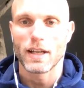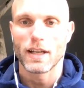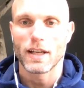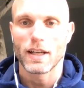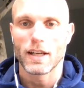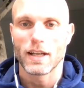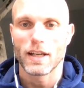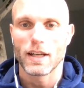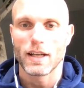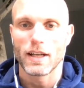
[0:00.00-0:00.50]

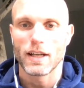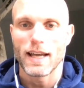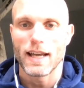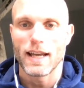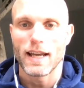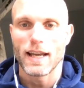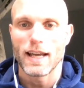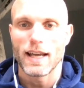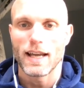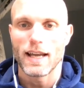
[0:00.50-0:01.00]

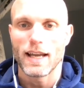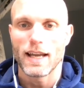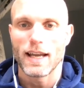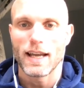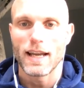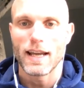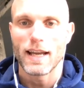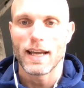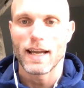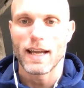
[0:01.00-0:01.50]
And
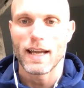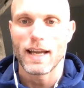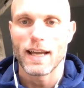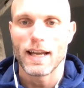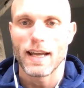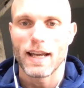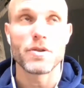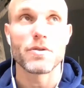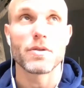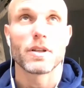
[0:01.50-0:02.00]

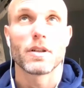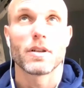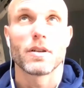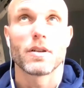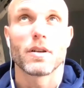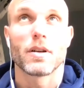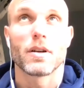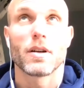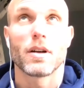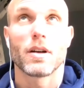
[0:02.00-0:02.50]
get
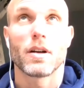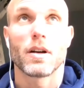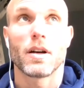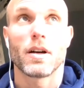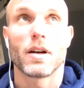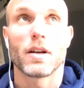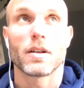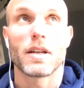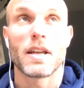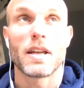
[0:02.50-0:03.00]
really clear on
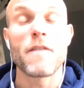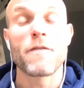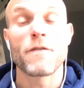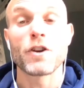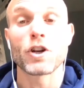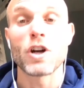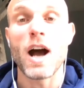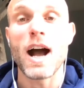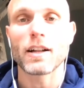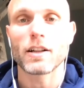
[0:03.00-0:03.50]
that.
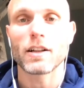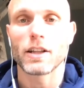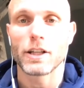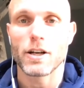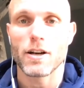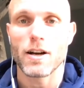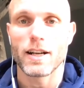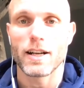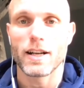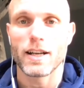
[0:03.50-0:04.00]
If
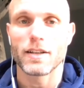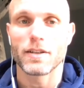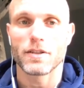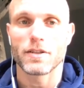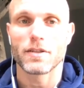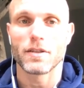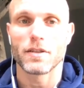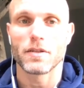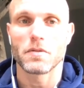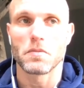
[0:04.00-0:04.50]
you're not
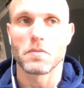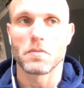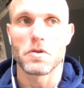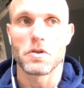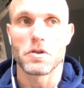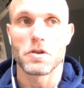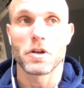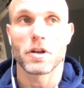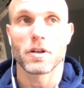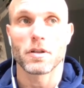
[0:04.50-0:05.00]
clear on it,
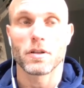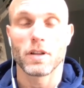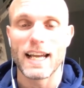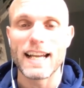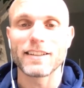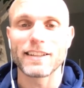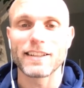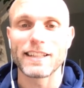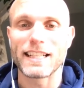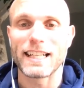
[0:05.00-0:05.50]
you're
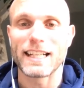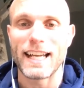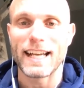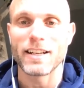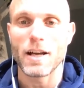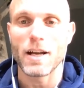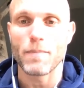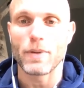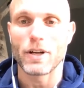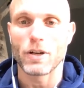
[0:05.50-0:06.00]
likely going to
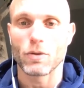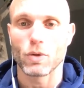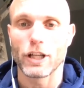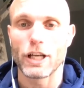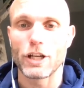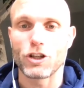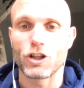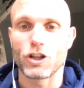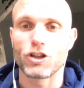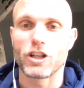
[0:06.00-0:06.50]
end up in a
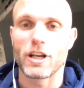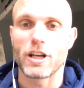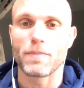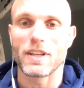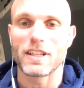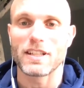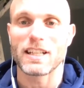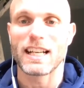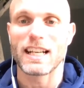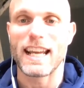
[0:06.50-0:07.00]
relationship
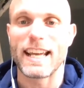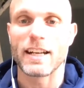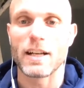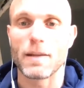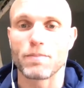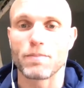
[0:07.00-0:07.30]
that's going to end up